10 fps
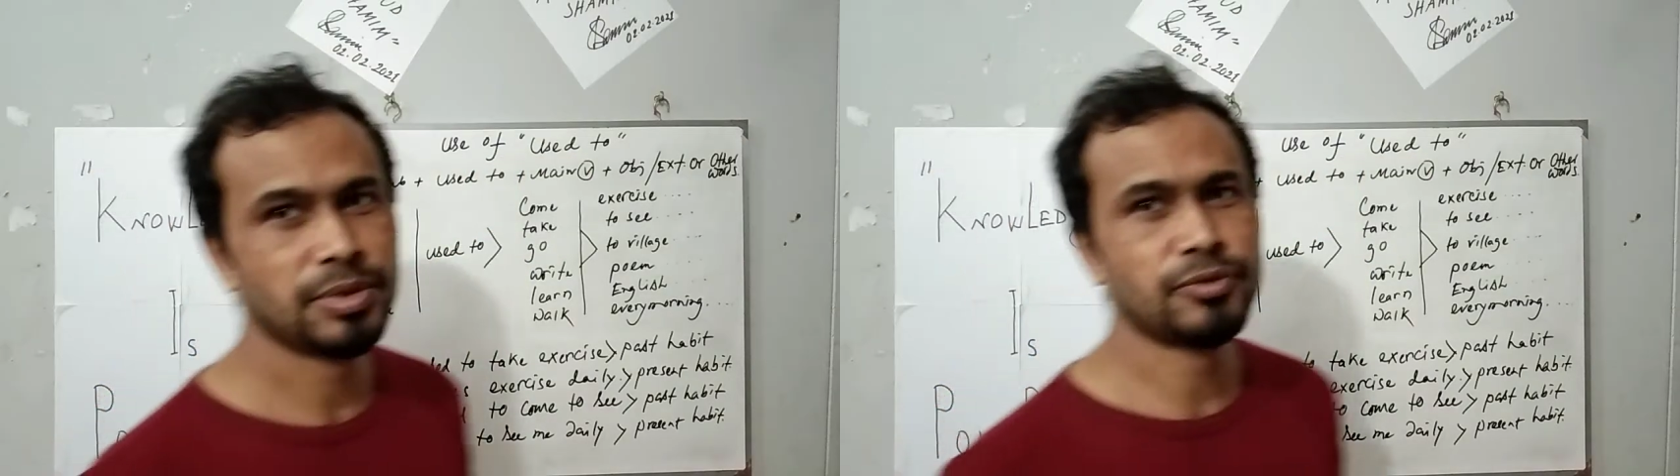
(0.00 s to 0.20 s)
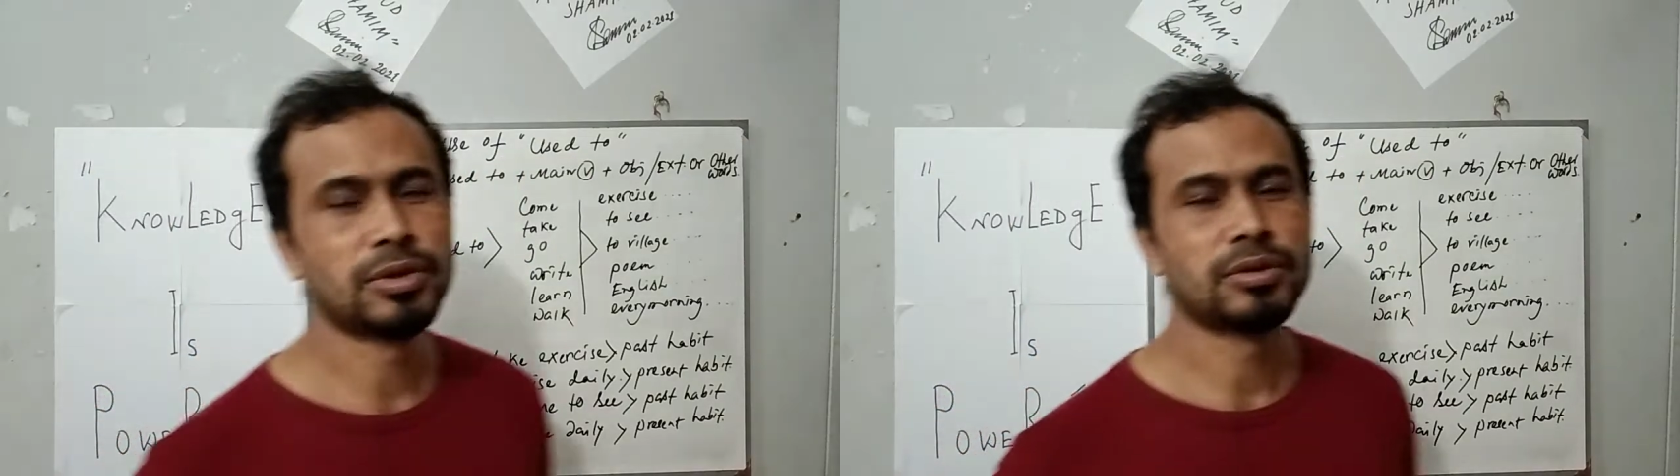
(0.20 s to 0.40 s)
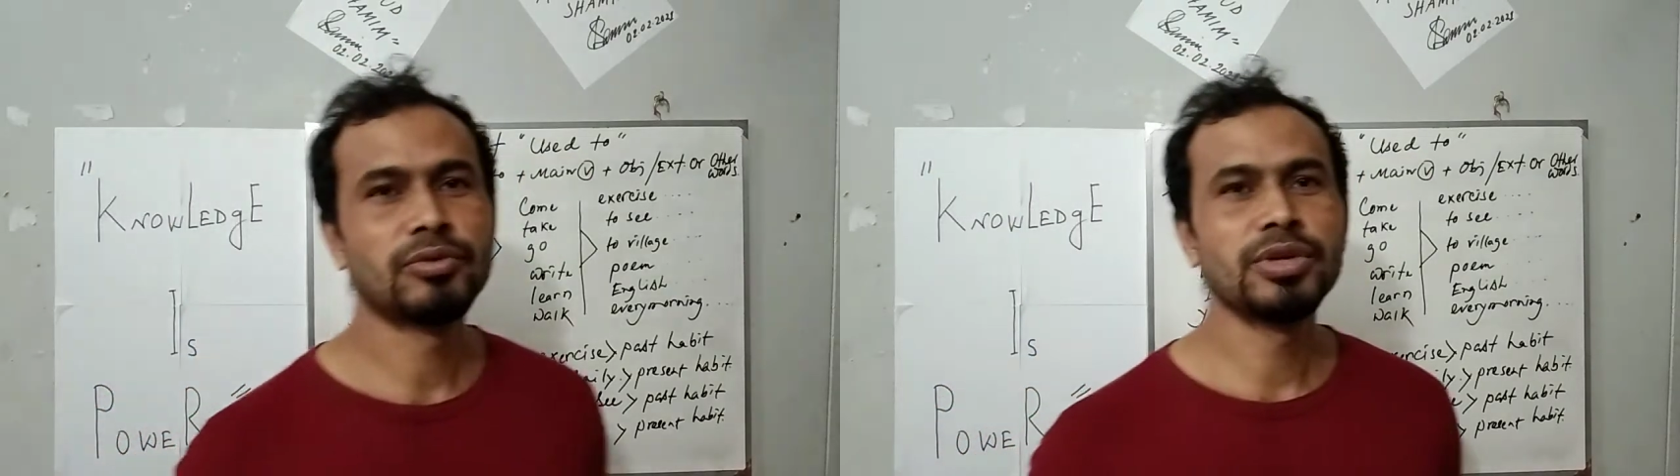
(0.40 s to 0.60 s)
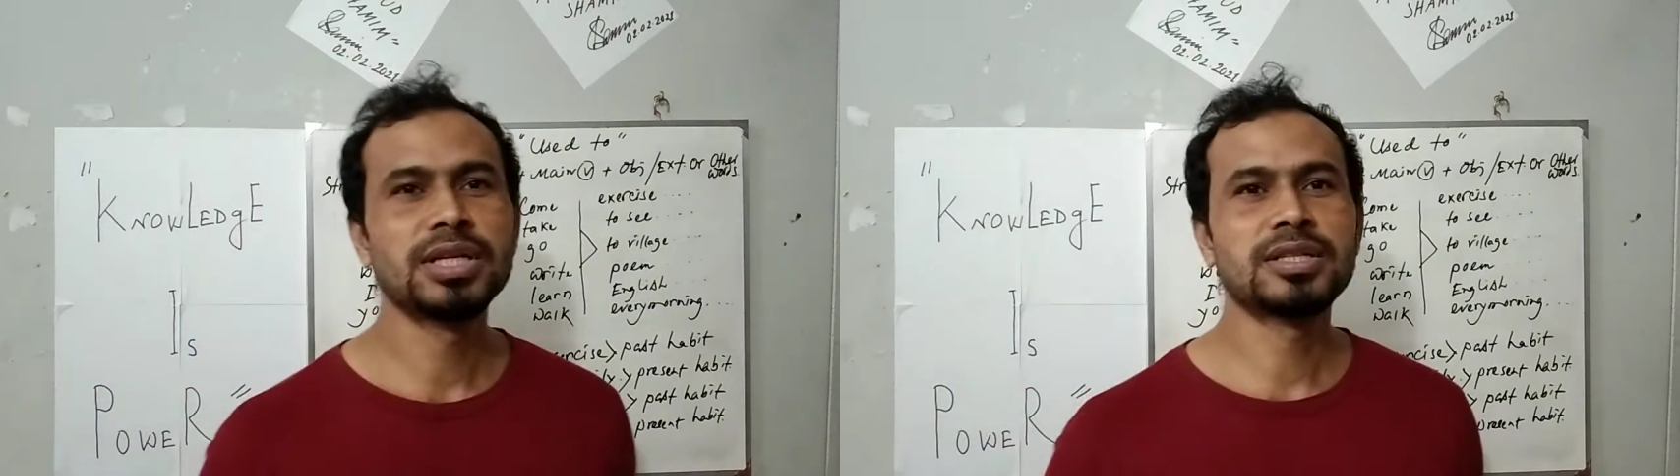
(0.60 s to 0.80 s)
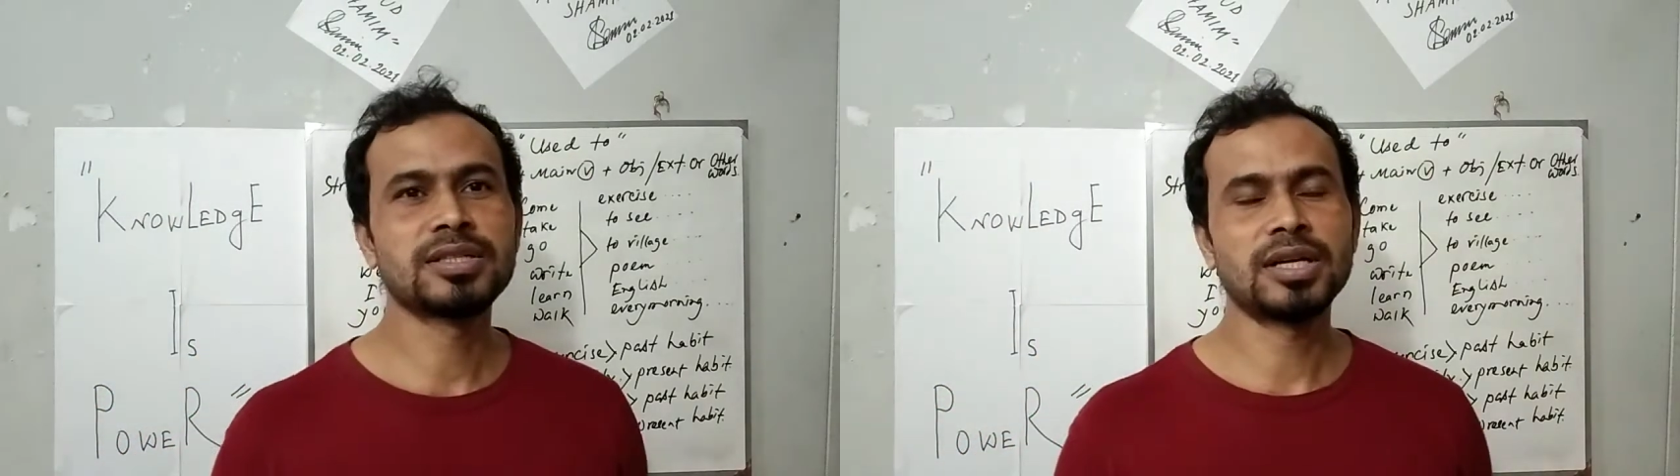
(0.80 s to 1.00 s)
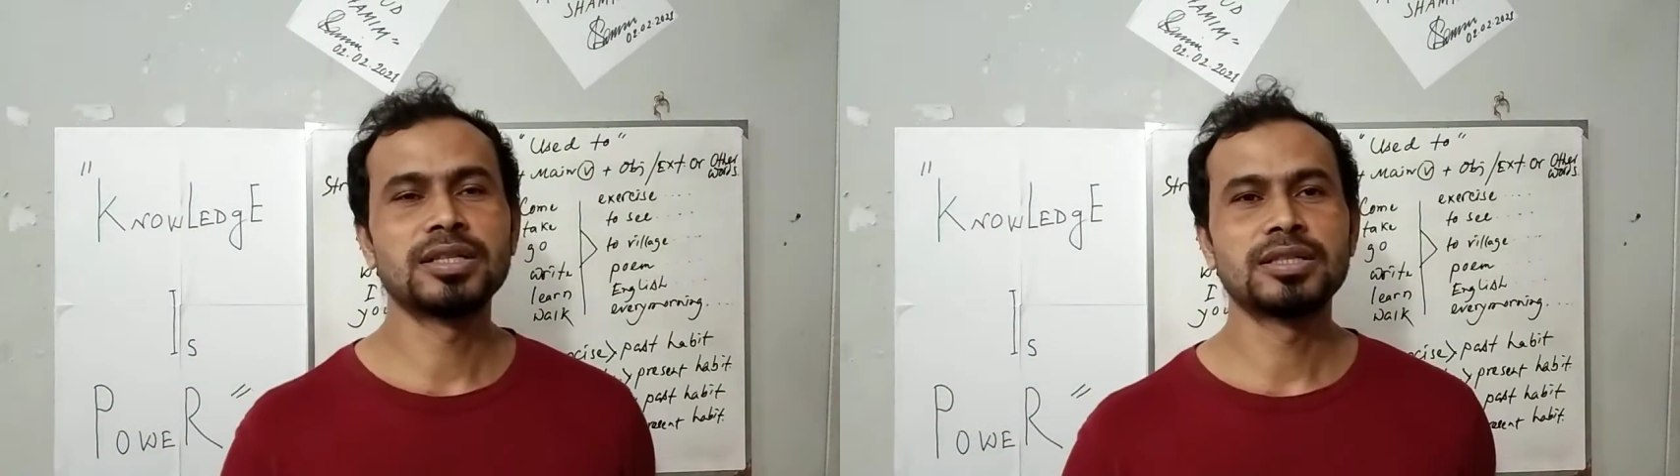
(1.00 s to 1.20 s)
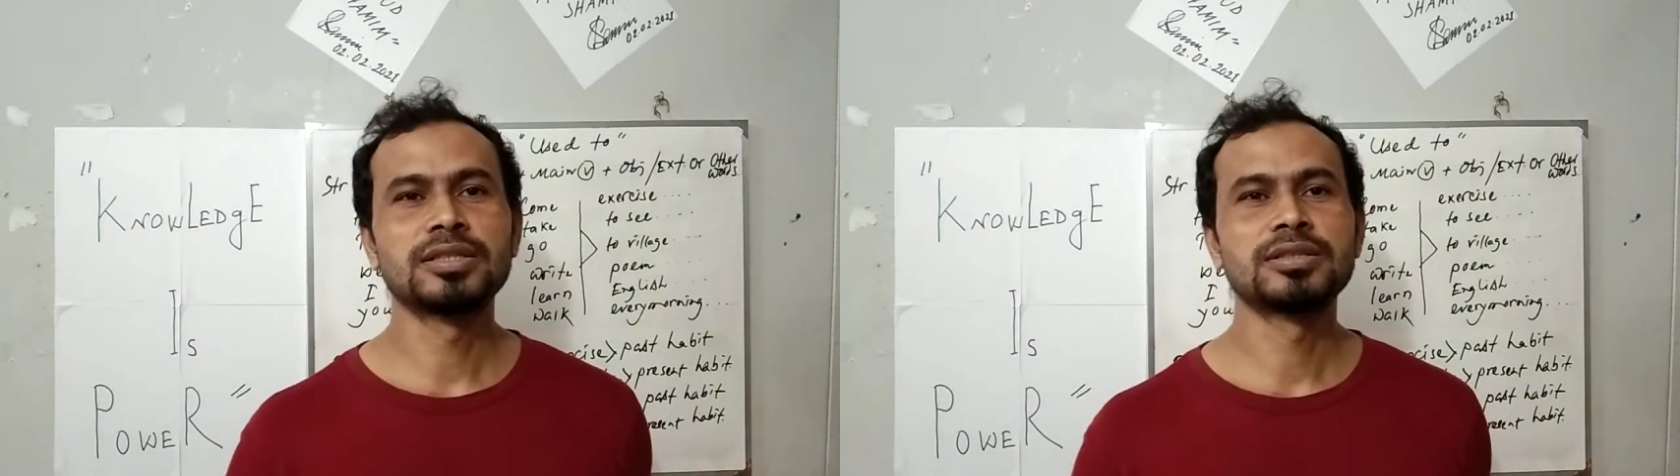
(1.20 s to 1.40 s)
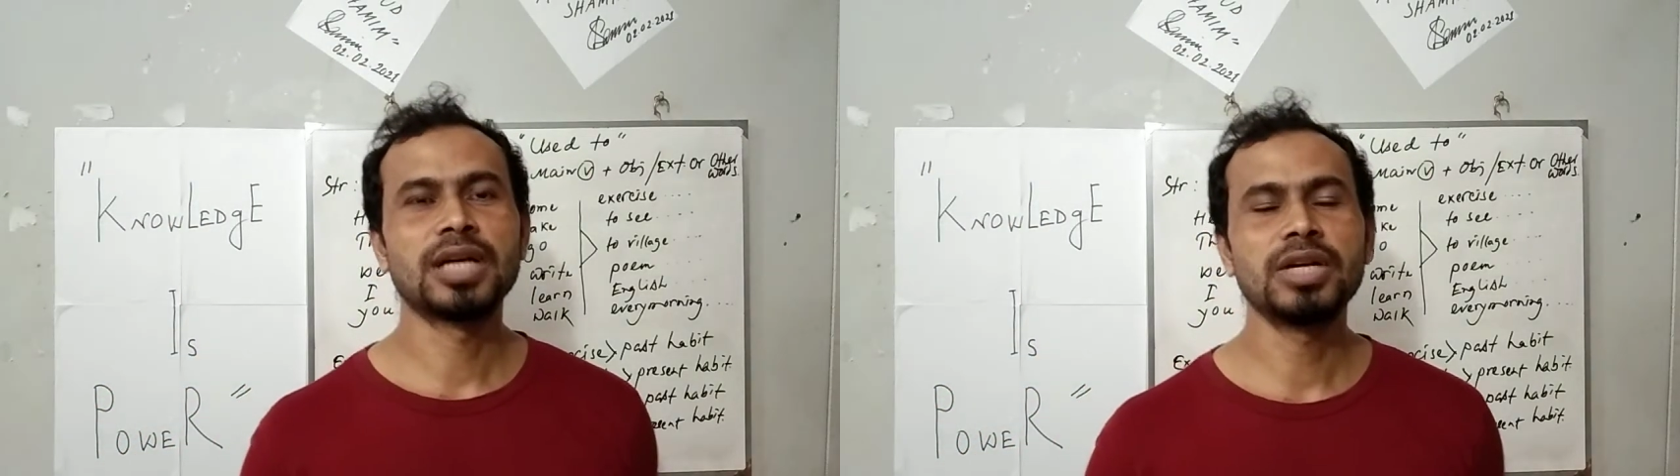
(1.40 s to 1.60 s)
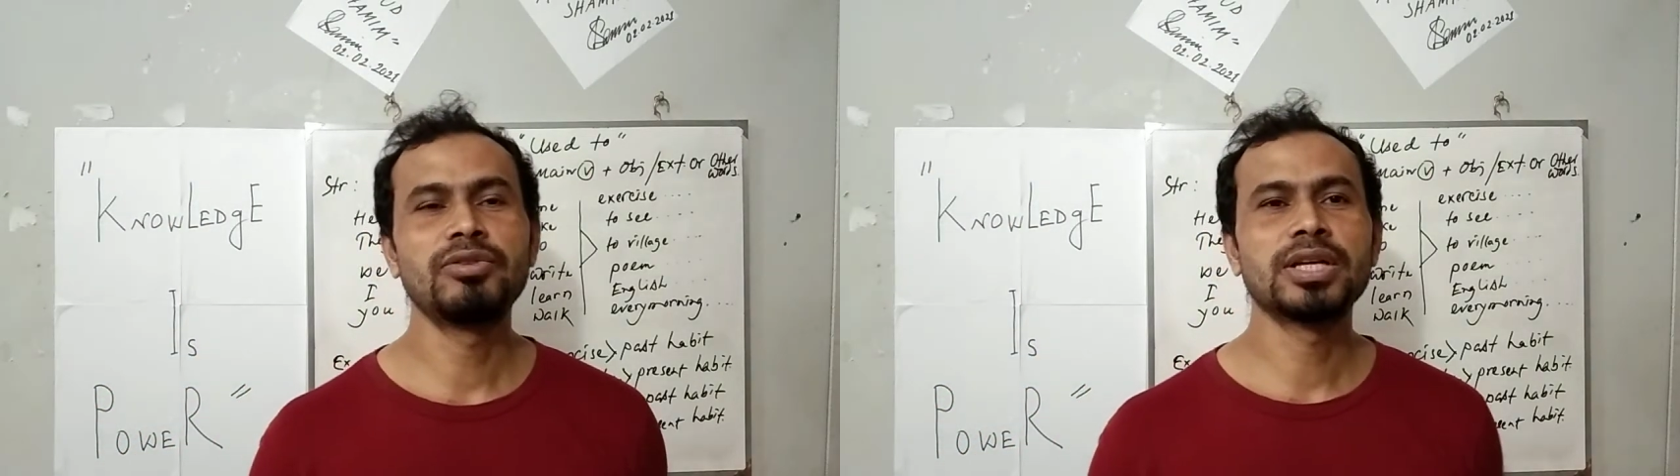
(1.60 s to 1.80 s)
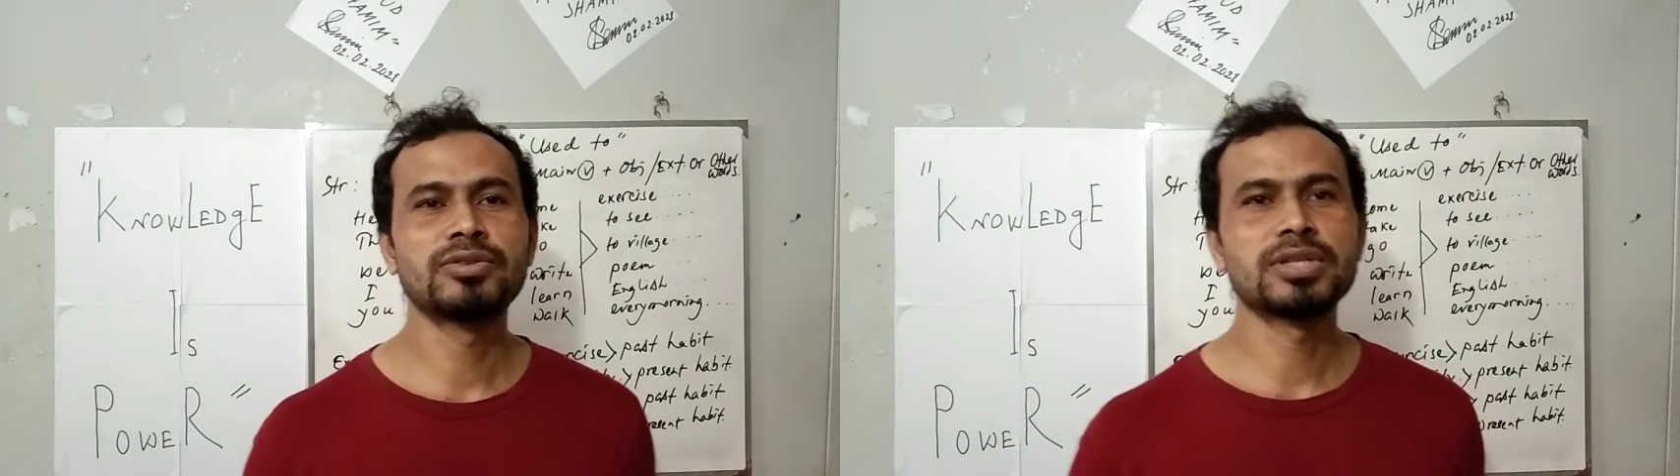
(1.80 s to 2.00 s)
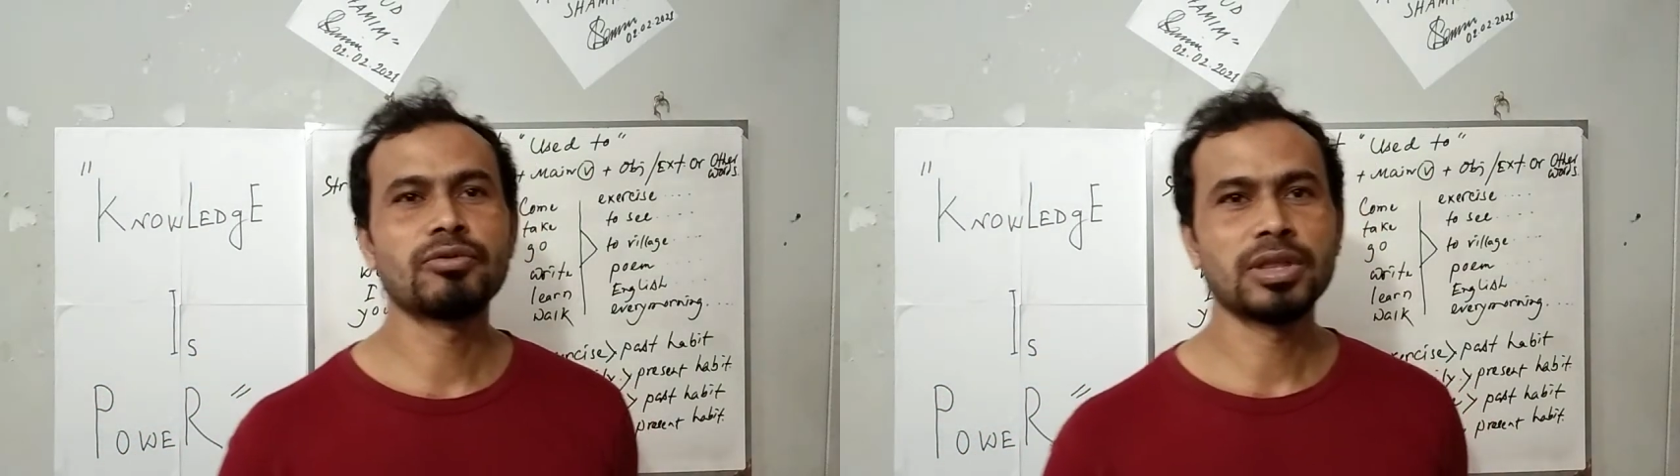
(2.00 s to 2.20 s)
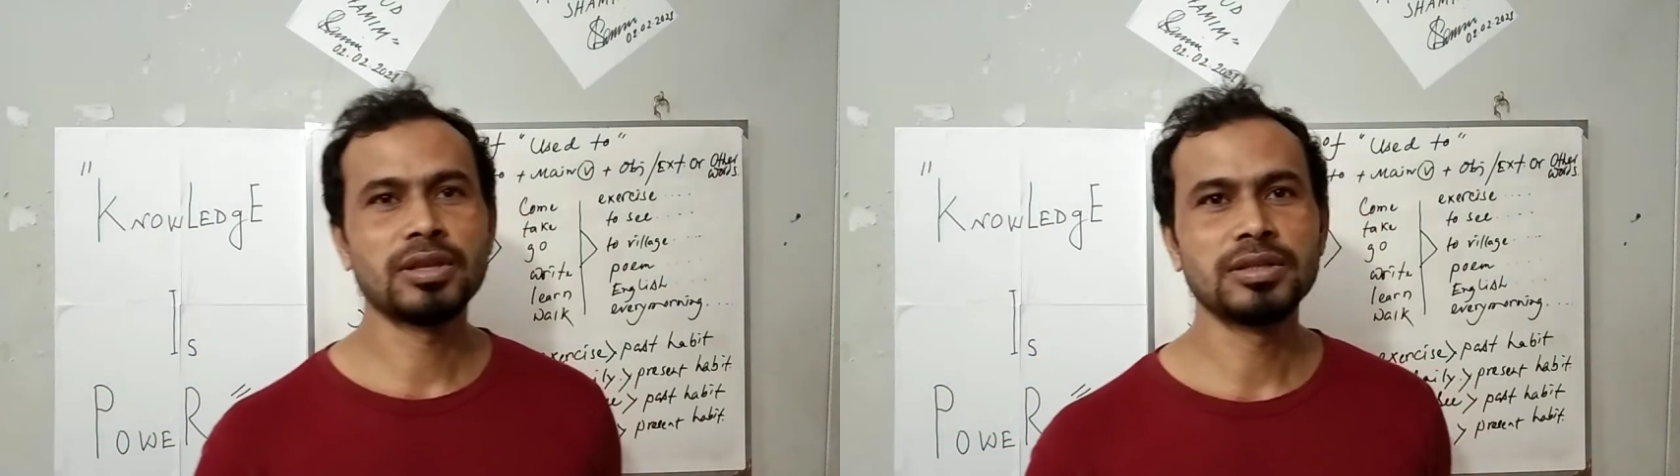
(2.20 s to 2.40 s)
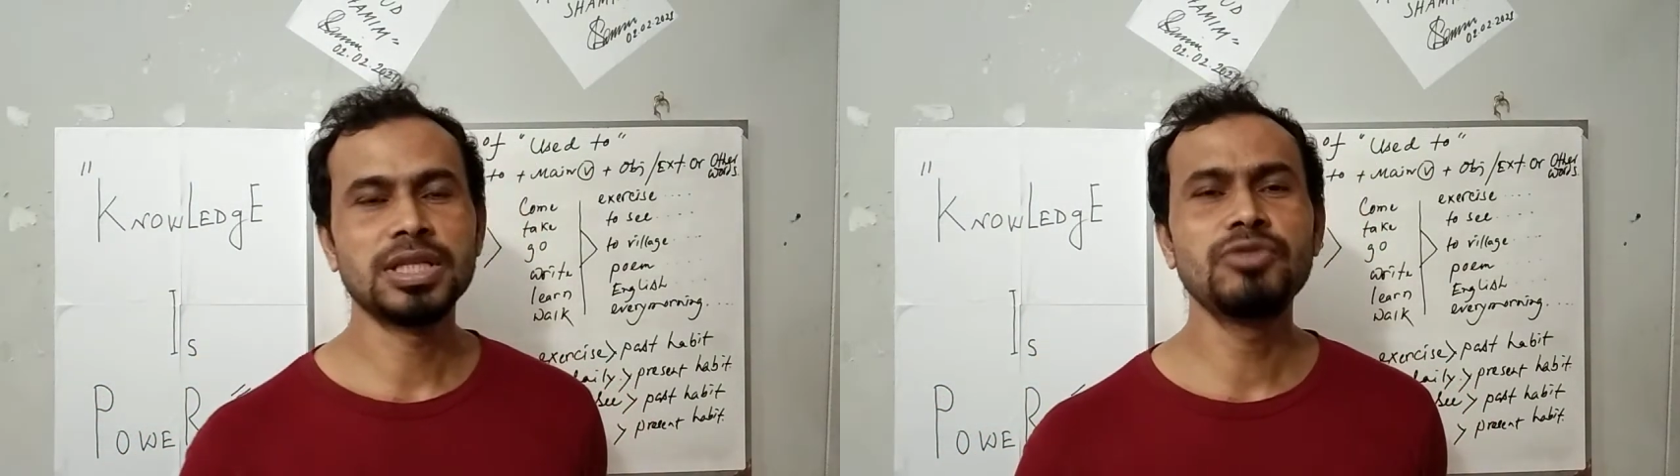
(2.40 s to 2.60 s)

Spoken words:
Before we get started, I would like to say one thing.